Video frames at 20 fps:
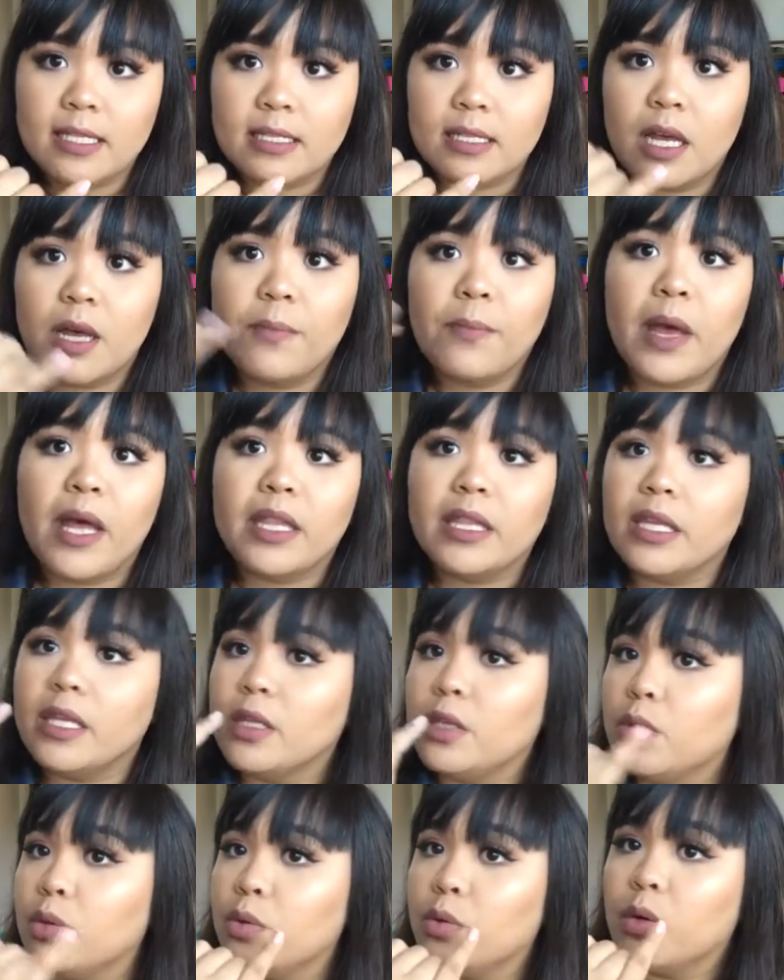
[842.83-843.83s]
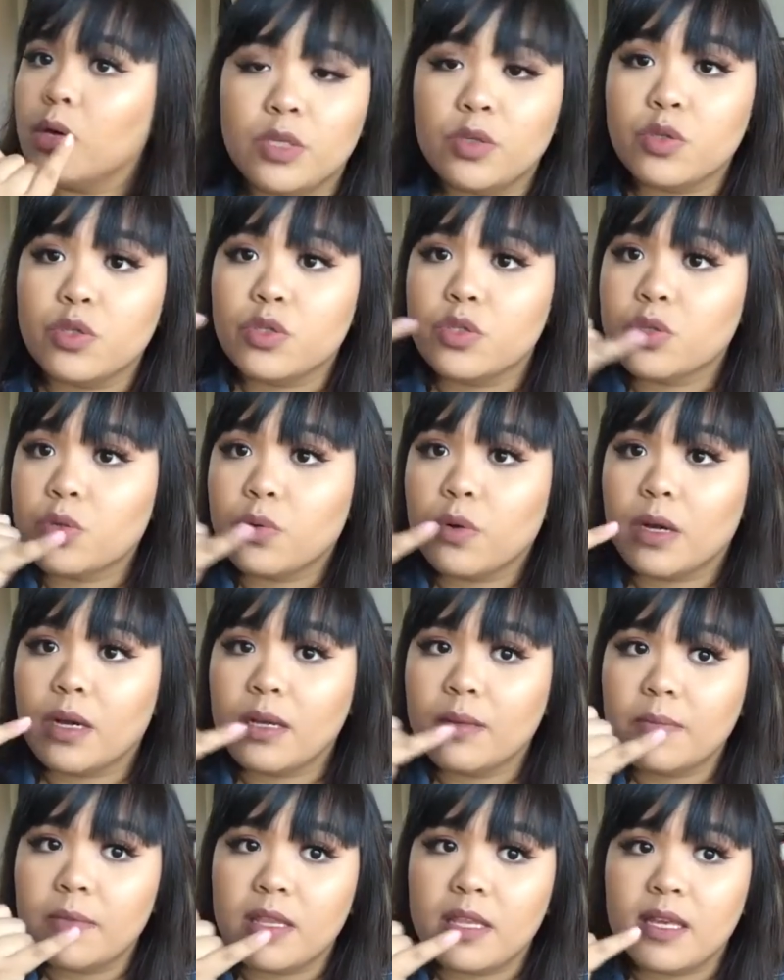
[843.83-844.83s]
some and then you
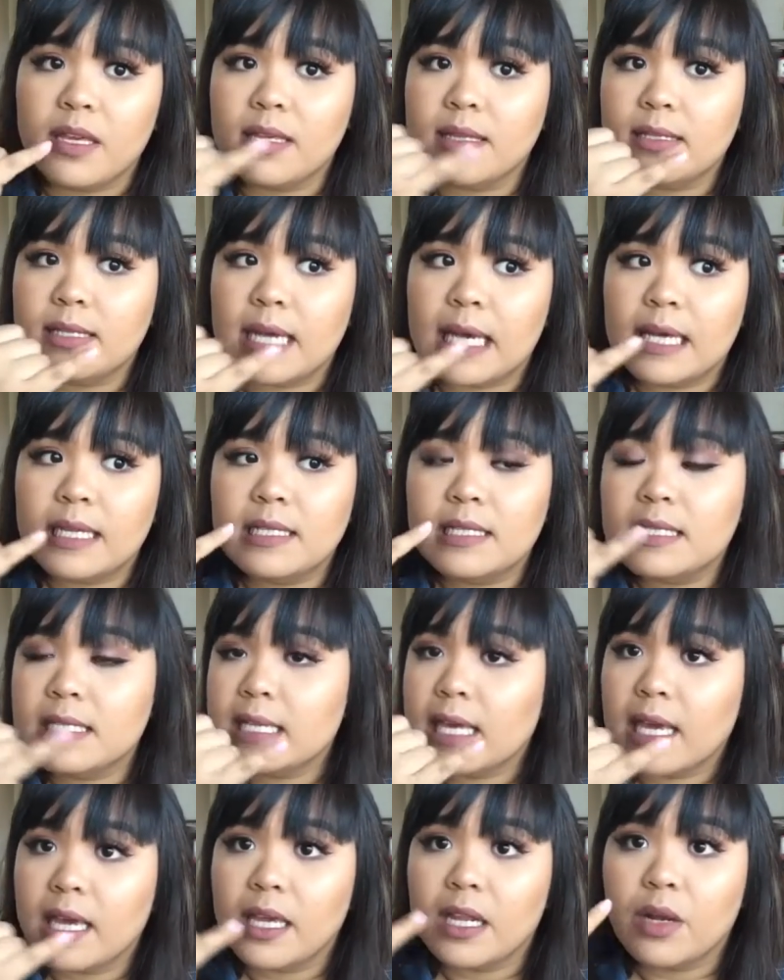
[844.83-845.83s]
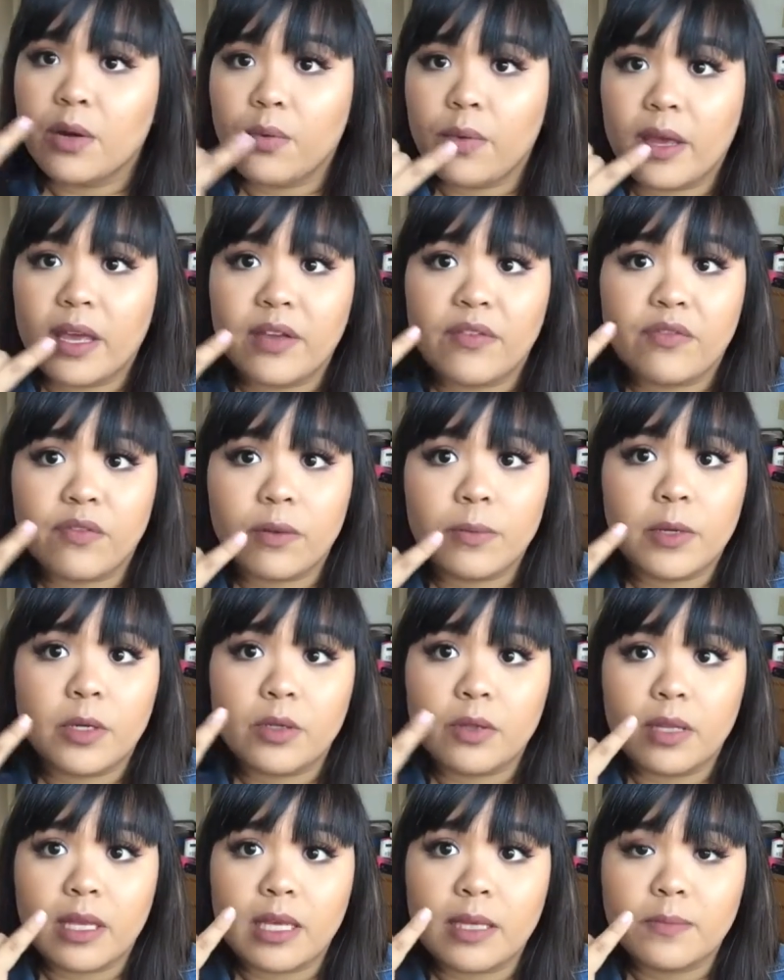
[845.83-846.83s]
scrub the dead skin away from
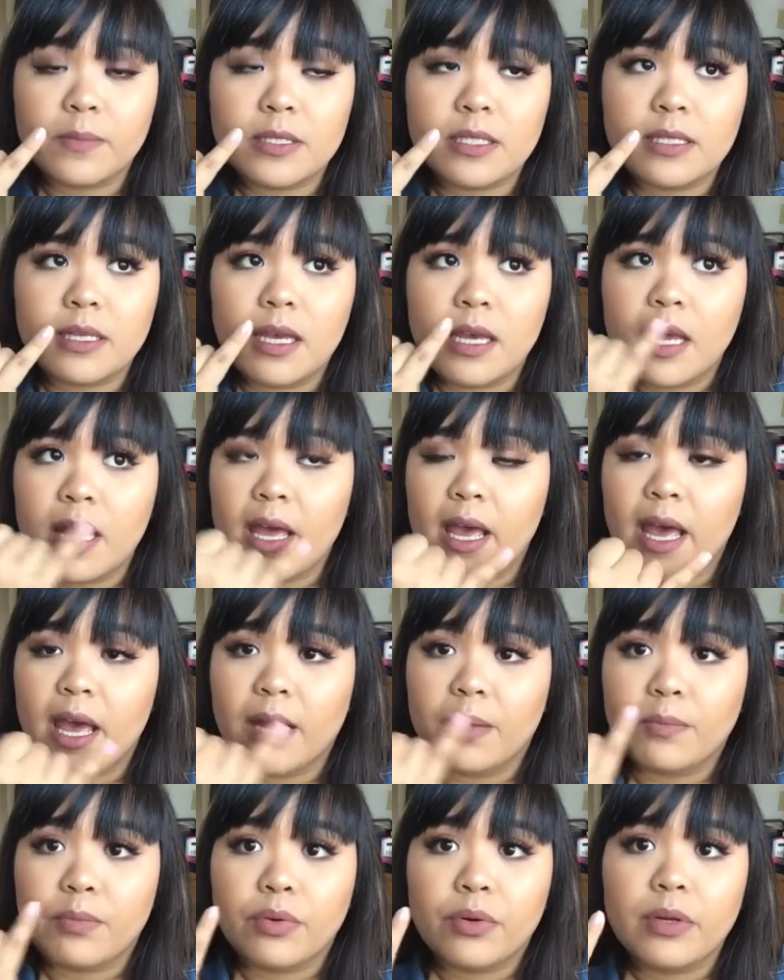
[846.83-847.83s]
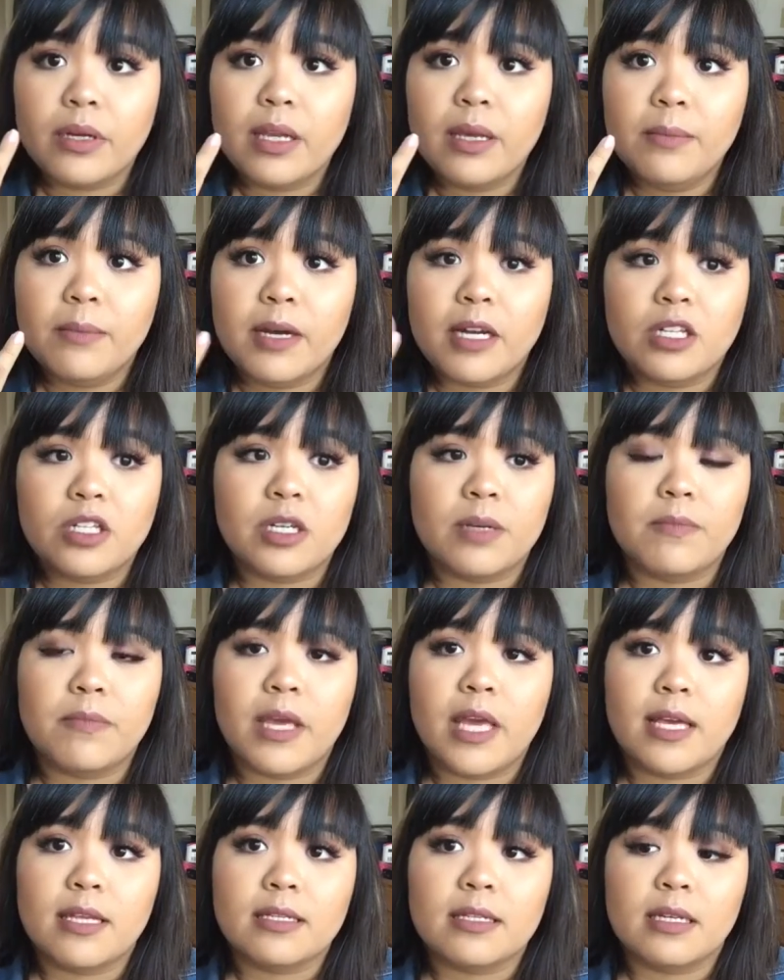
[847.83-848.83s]
your lips, and pretty much it
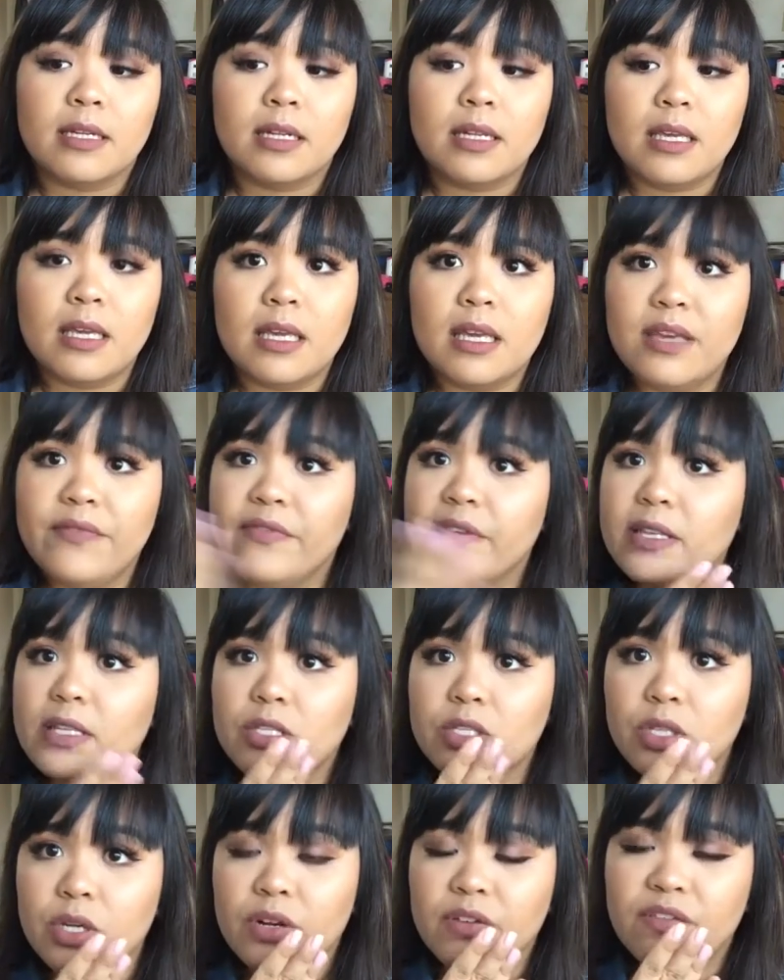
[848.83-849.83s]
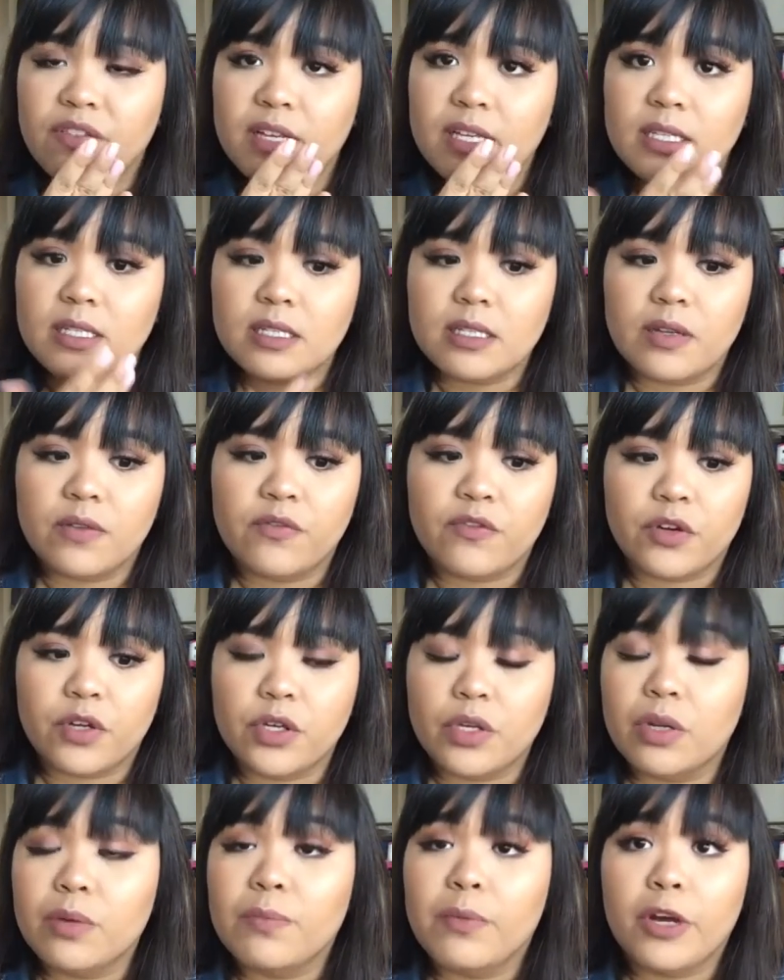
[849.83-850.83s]
makes an even surface for
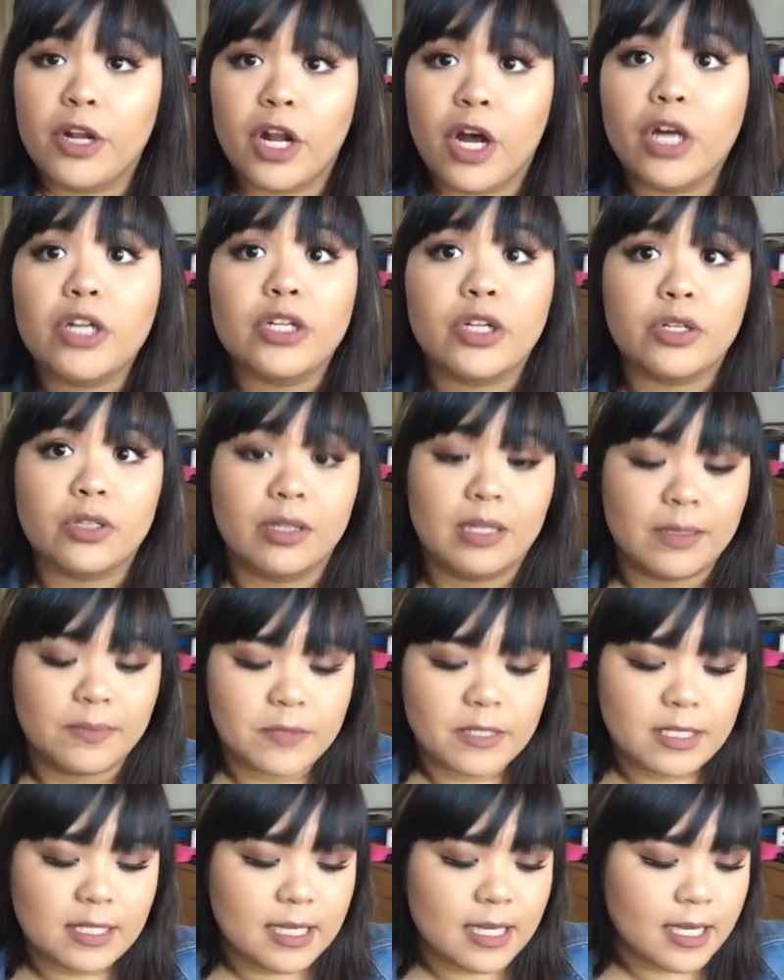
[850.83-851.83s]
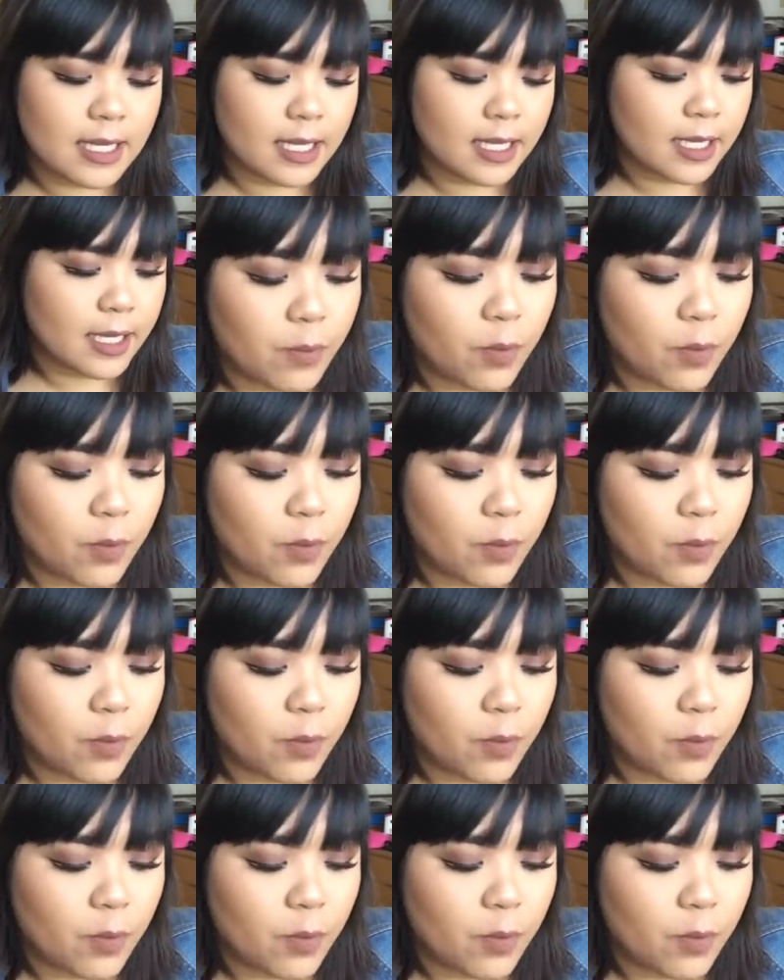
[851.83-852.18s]
you to put on your lipstick.